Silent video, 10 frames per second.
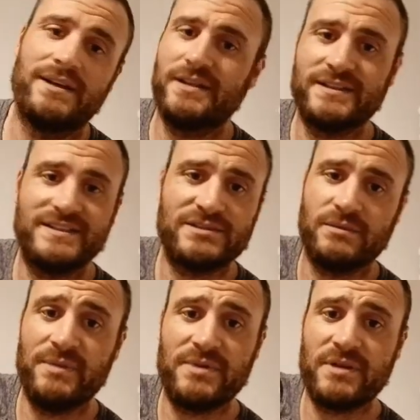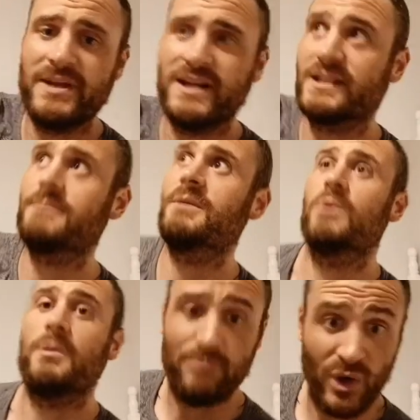you see some people come in and they come out
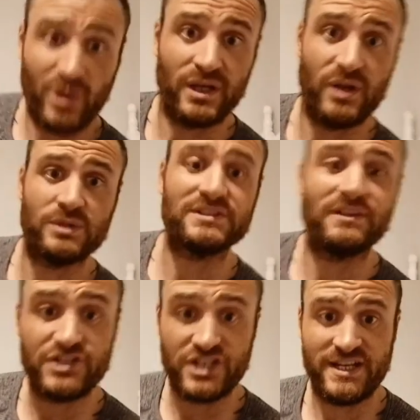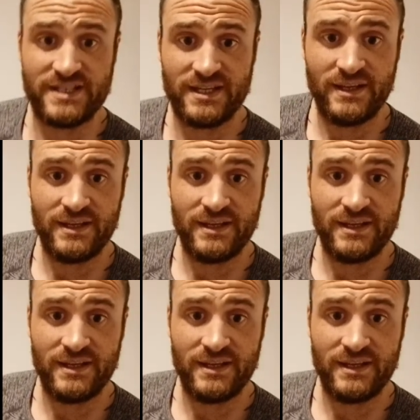with bucket loads of shit.